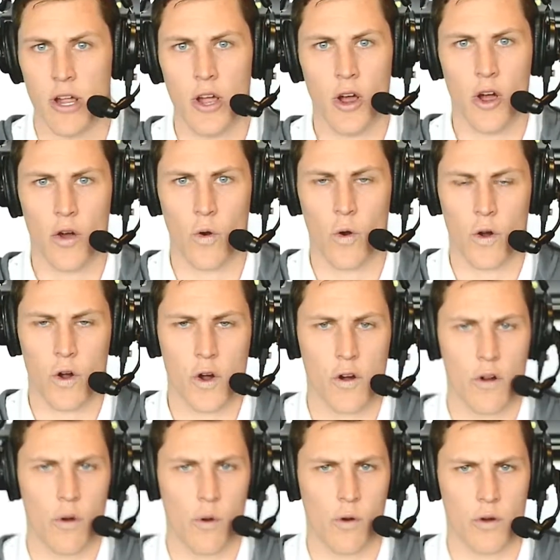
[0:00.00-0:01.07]

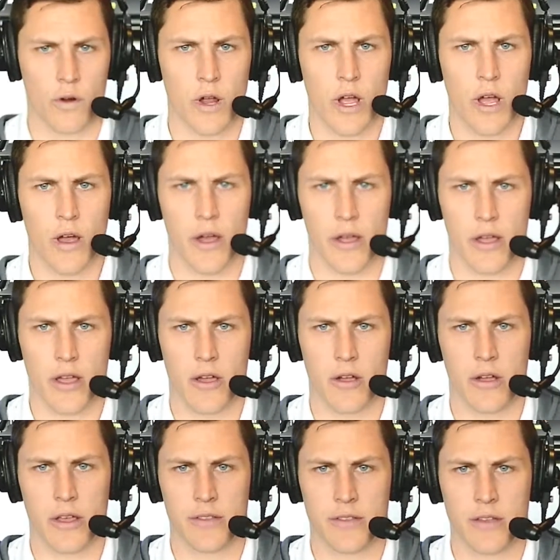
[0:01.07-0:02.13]
her, or
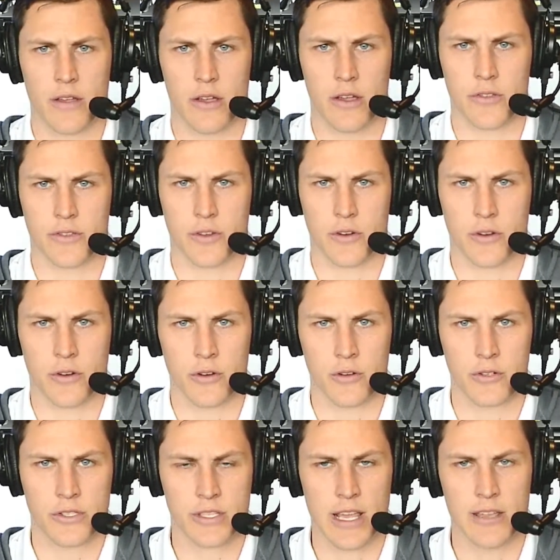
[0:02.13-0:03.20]
is your
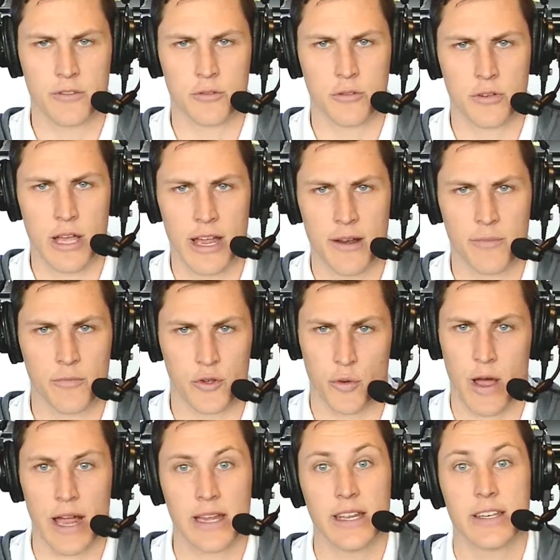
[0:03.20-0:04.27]
schedule kind of, do
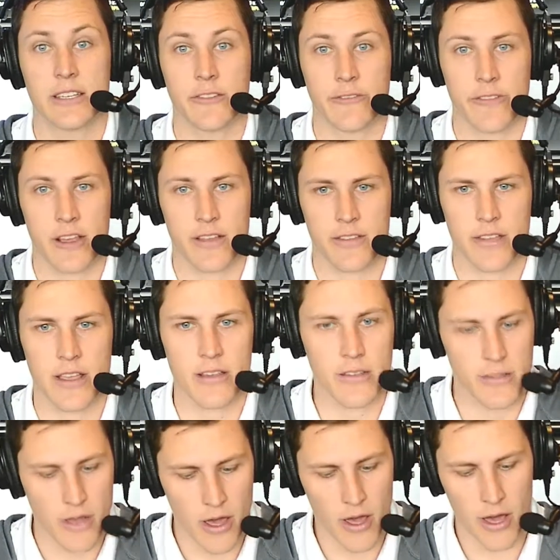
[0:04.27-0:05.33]
I need to fix
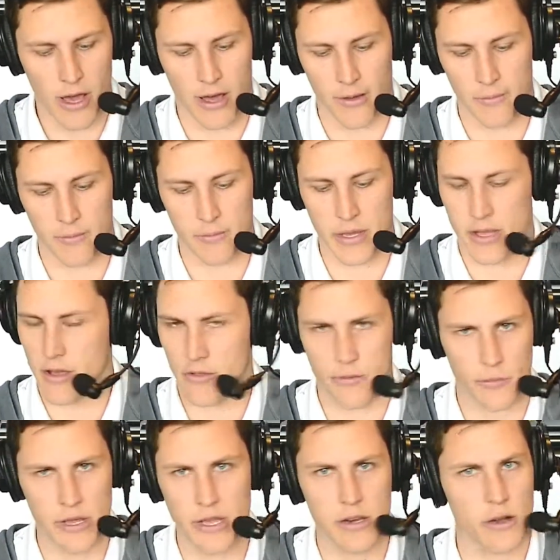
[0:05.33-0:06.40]
things? Because
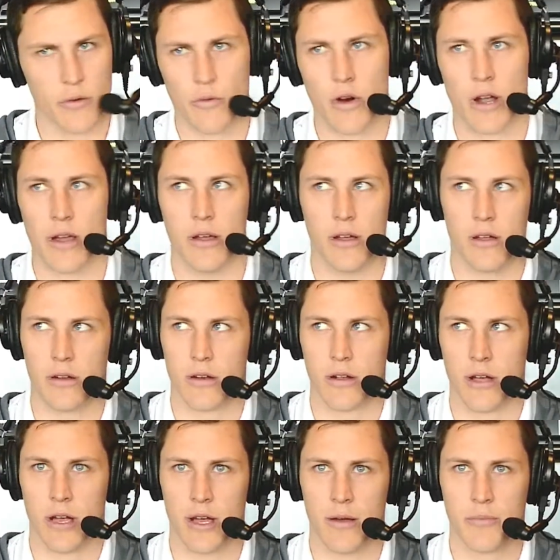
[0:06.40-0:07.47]
we don't want
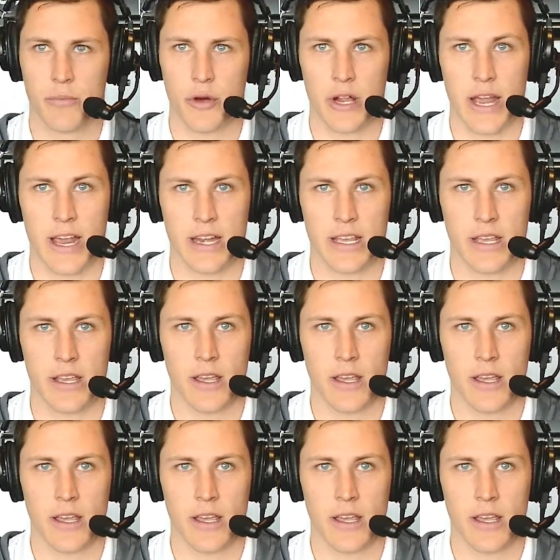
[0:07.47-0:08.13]
to put any